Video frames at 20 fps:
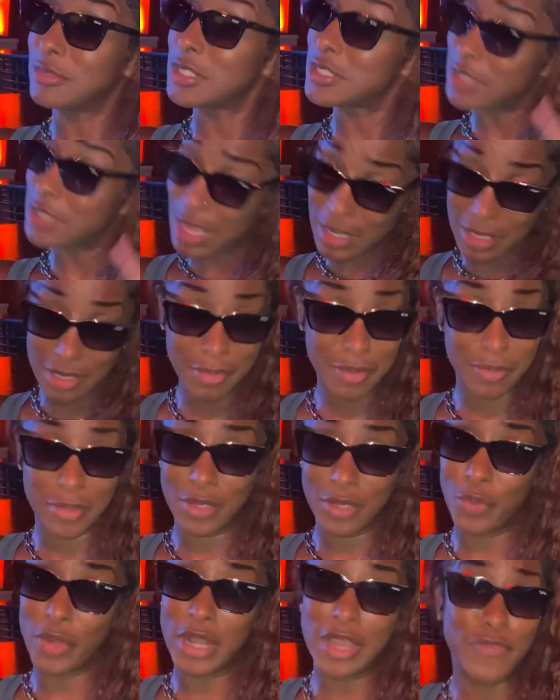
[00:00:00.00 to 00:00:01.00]

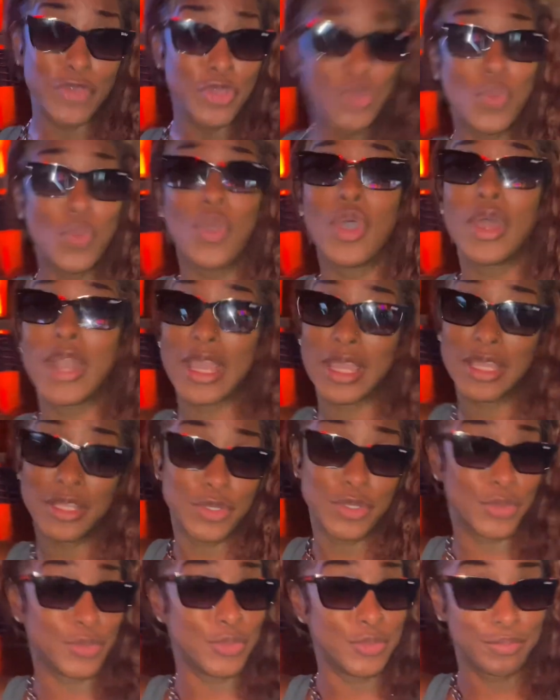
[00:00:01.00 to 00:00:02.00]
Bahamian. Whatever you I, want, I
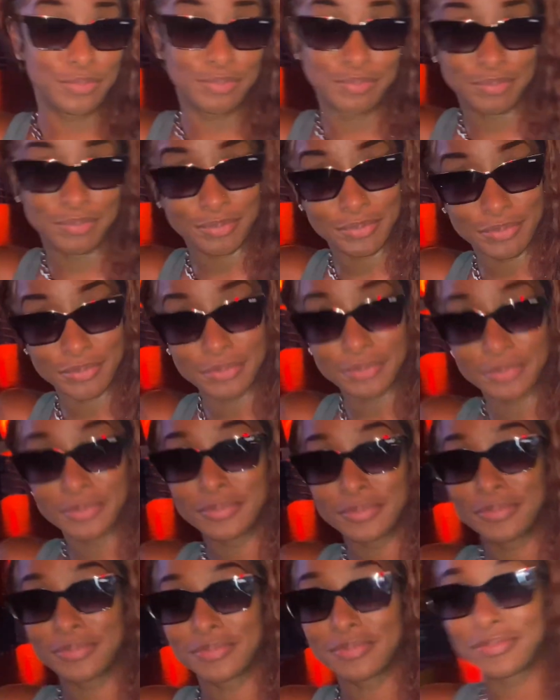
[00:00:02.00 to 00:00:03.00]
can do. I just went
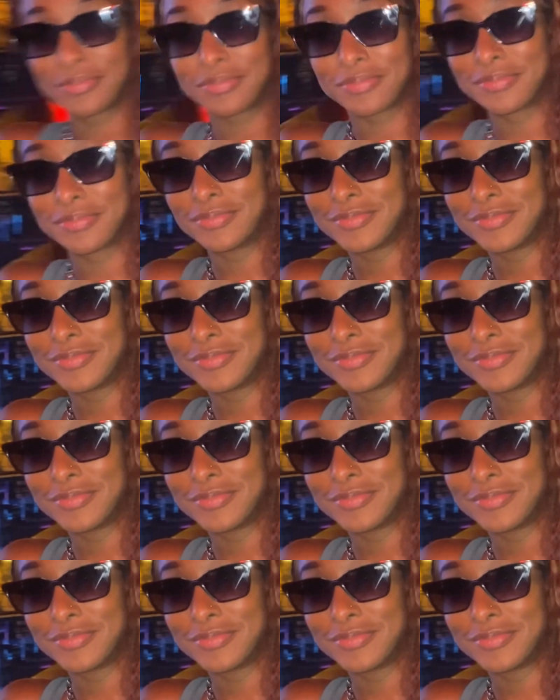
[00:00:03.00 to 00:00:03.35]
to the Bahamas.